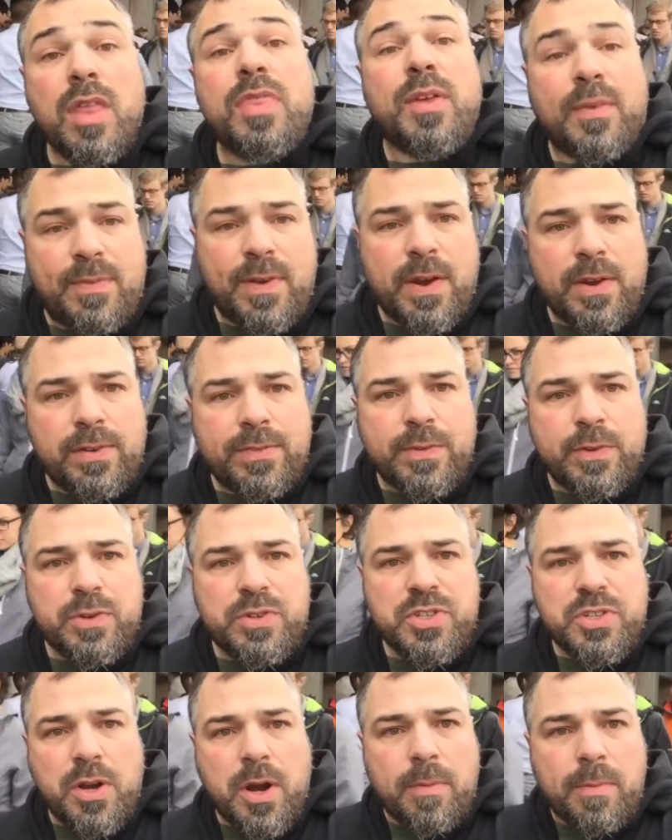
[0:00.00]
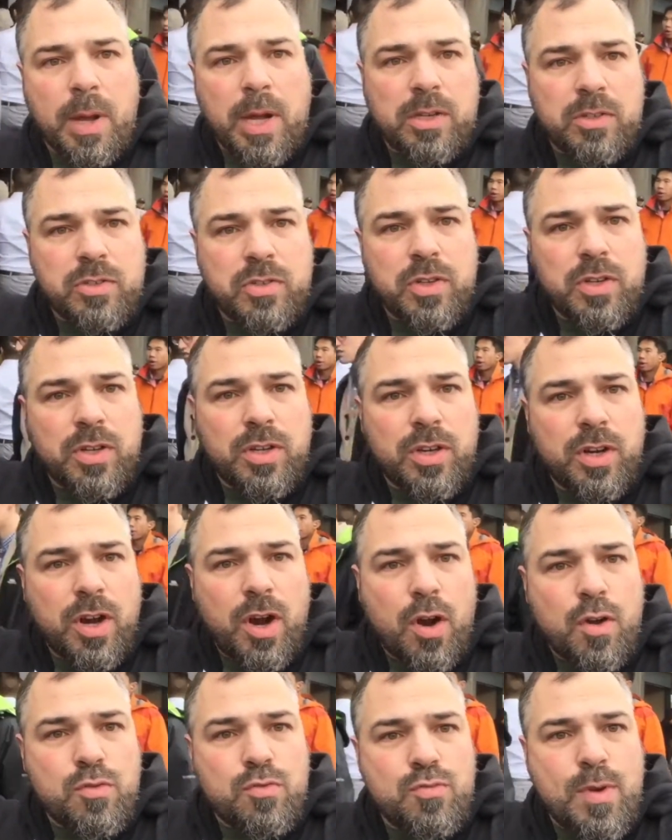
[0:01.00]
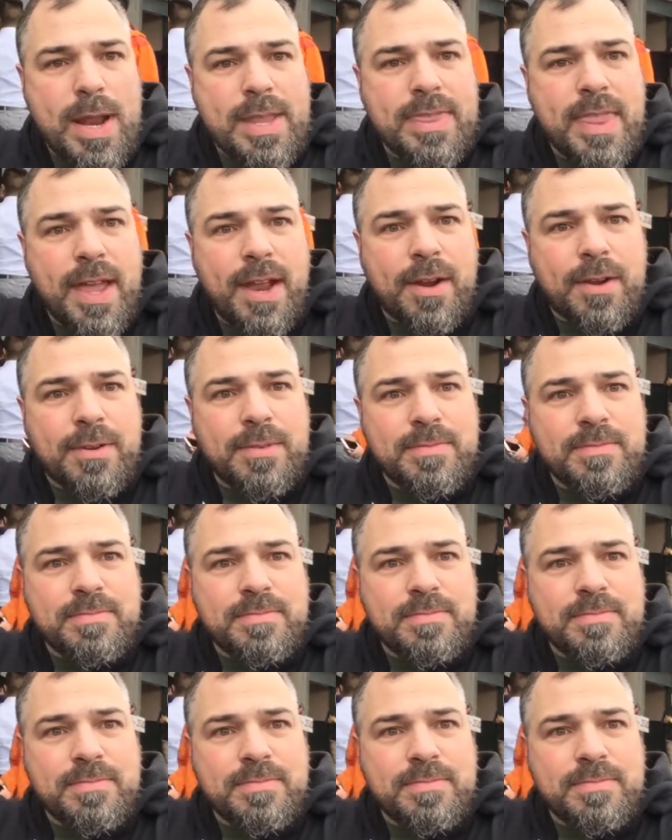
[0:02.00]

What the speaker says: The very first Starbucks. Right there.